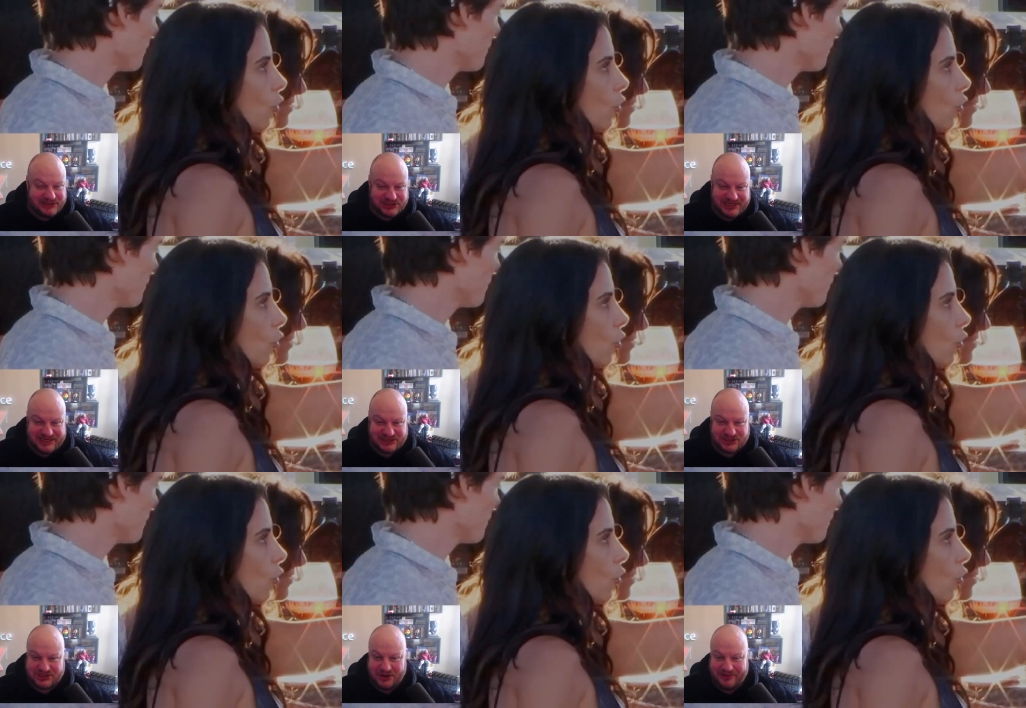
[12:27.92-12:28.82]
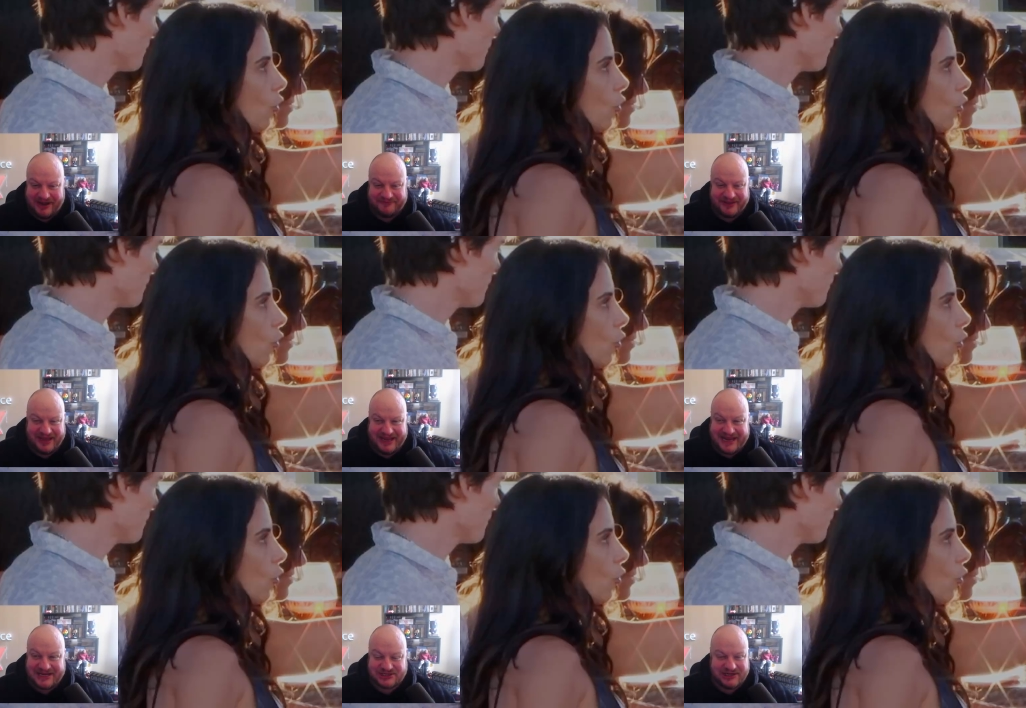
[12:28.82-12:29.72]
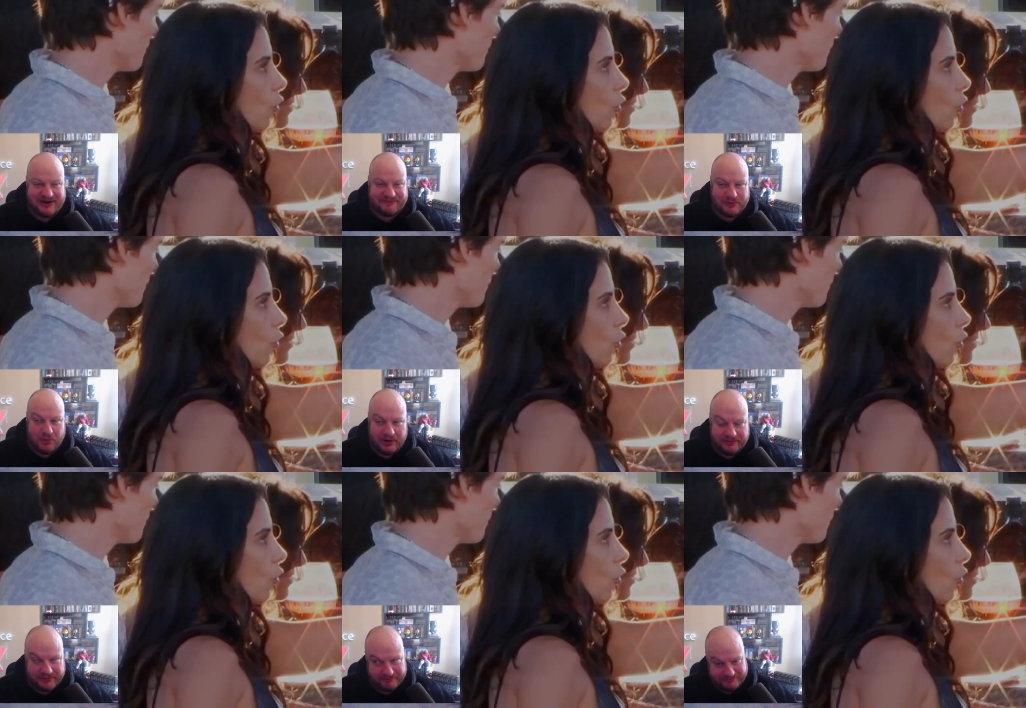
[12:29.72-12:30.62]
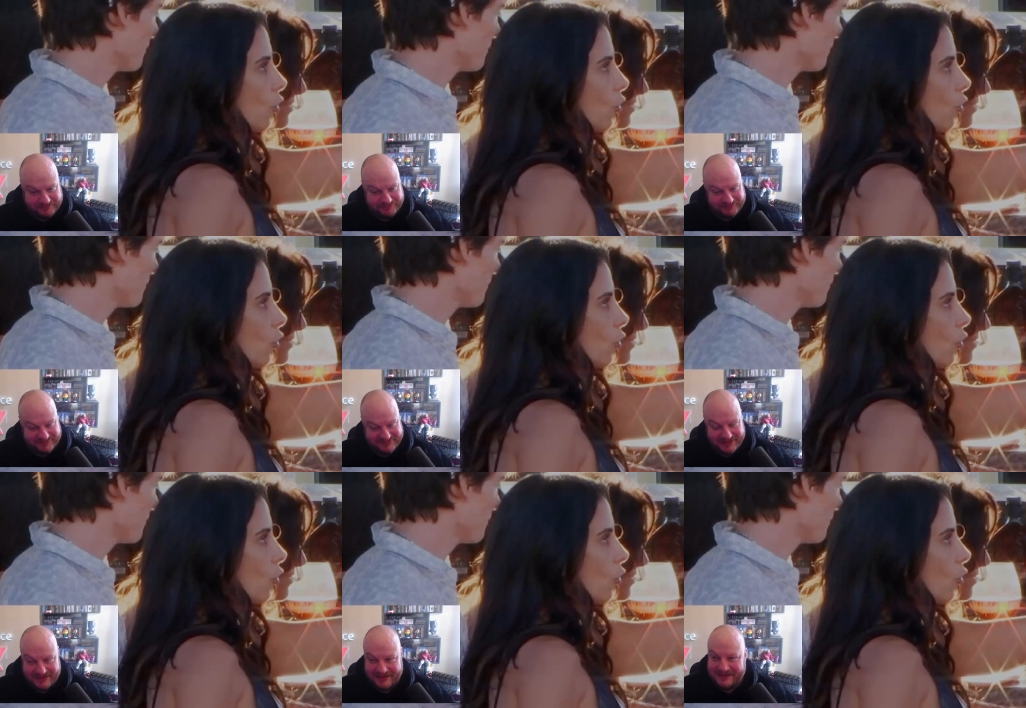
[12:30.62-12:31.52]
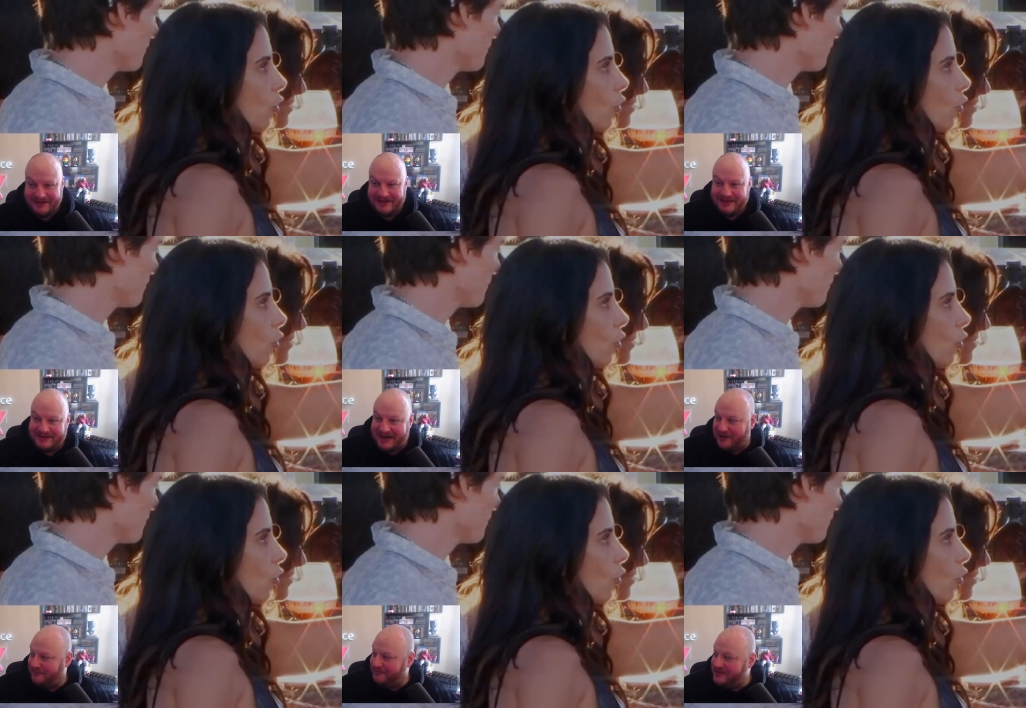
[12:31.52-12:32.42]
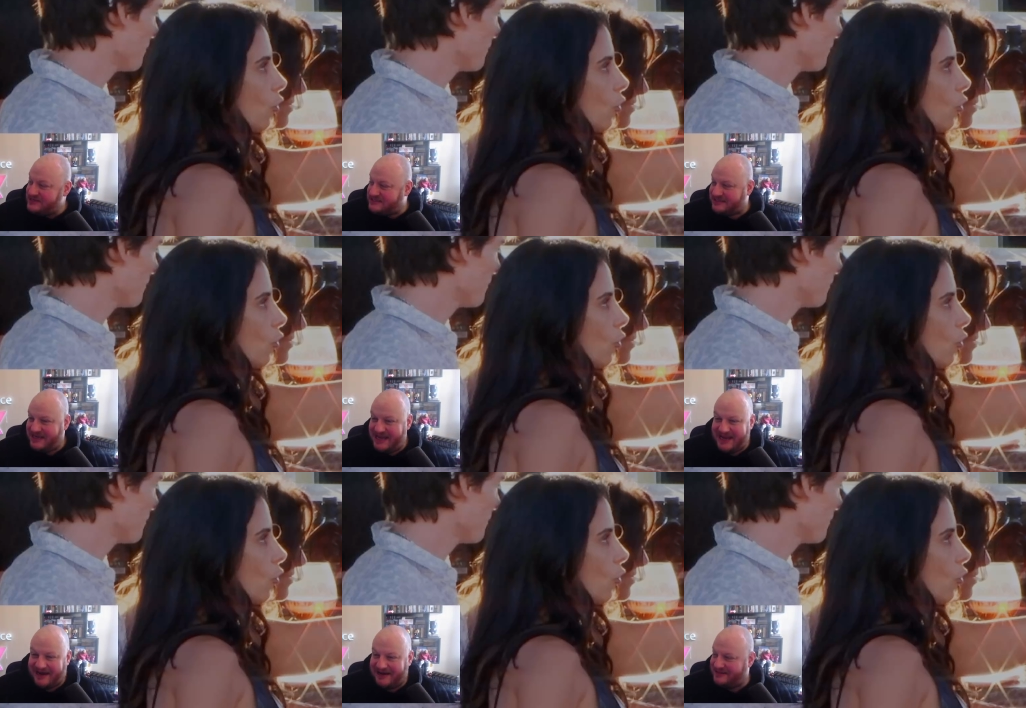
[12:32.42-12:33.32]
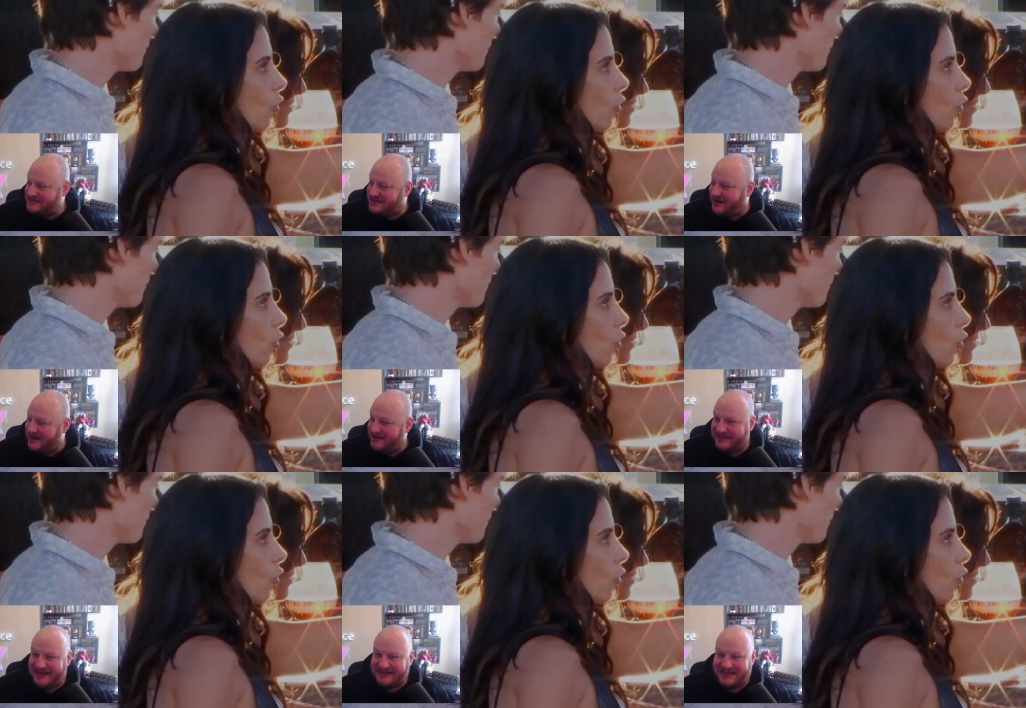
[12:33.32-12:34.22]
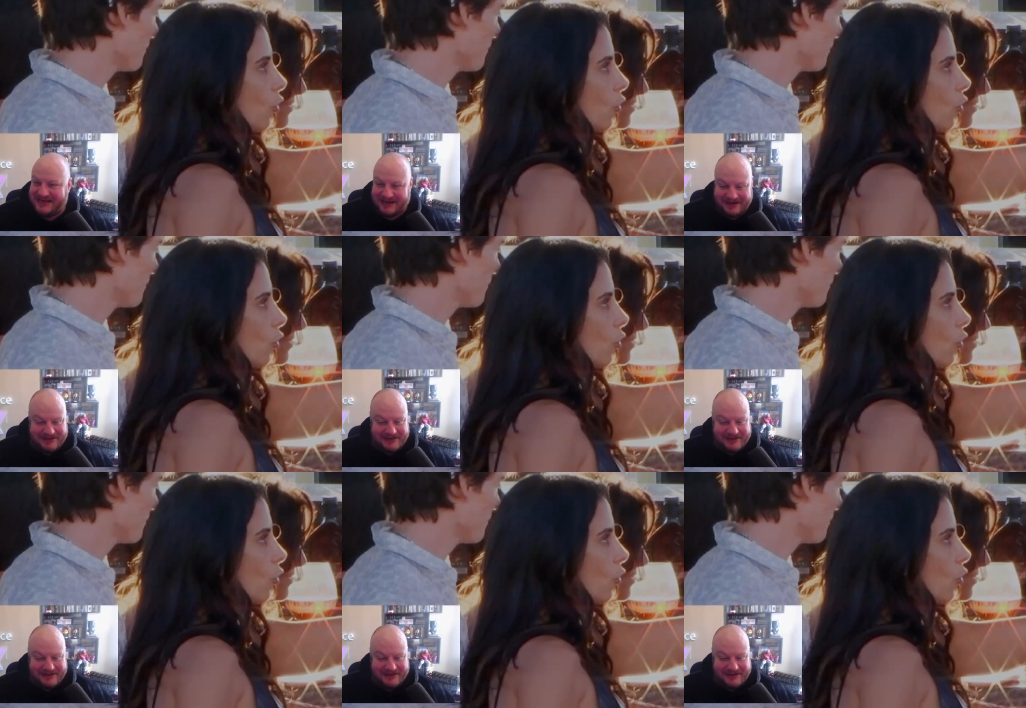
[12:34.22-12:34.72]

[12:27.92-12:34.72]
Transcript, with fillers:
Speaker 1: she is just going after each and every one of them. Now, this here, this guy at the end here,